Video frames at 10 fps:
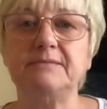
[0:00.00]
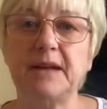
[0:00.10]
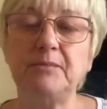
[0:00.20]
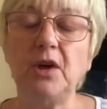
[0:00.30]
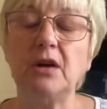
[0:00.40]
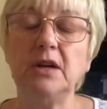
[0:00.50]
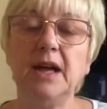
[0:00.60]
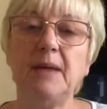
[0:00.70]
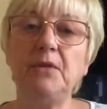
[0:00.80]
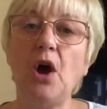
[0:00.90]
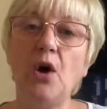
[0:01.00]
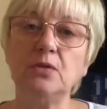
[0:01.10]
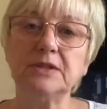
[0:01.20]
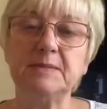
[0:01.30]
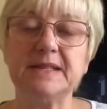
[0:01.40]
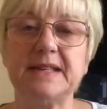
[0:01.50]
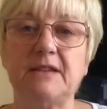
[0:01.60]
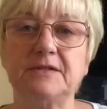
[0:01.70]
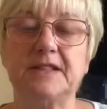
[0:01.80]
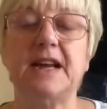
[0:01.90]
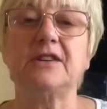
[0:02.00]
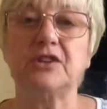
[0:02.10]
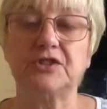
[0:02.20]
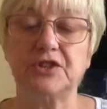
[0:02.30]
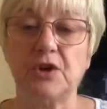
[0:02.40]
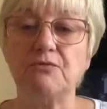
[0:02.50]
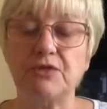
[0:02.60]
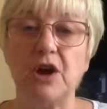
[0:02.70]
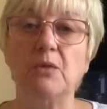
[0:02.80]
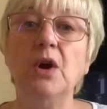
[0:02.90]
I'm not holding myself to that because I don't know.